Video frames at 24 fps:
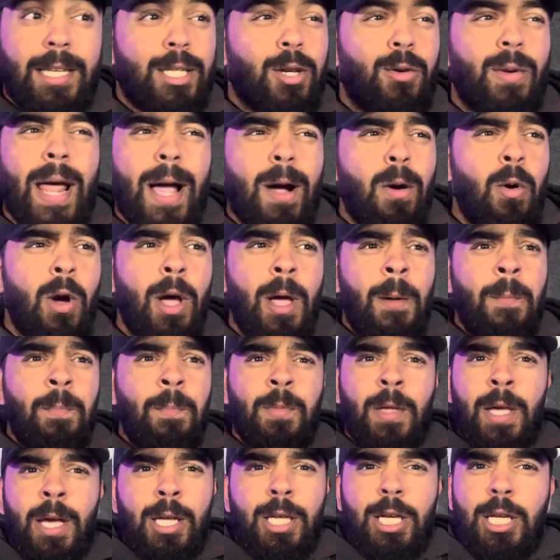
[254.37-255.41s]
So now
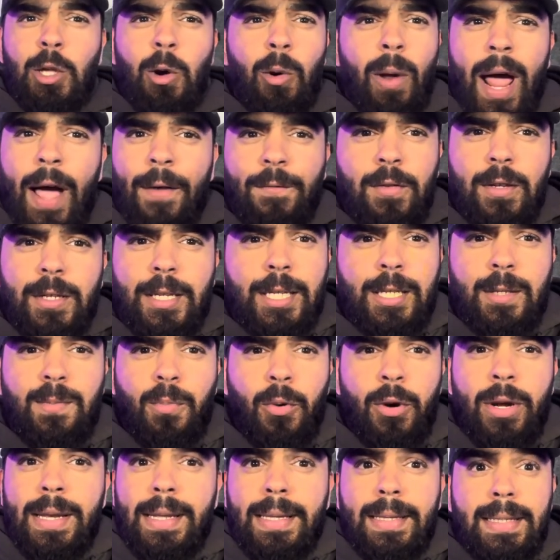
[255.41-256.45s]
you don't have to
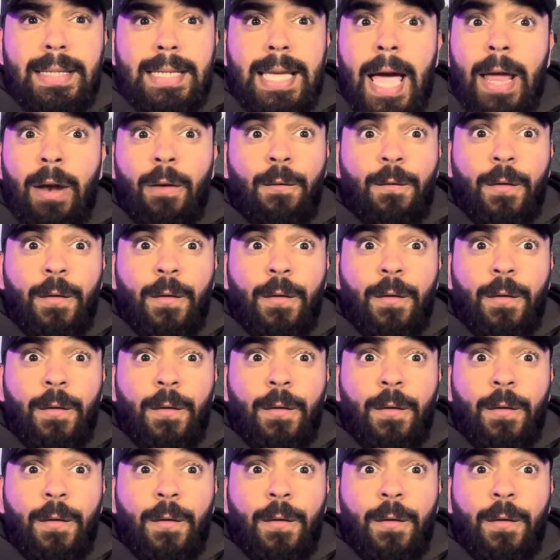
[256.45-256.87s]
sprint 10,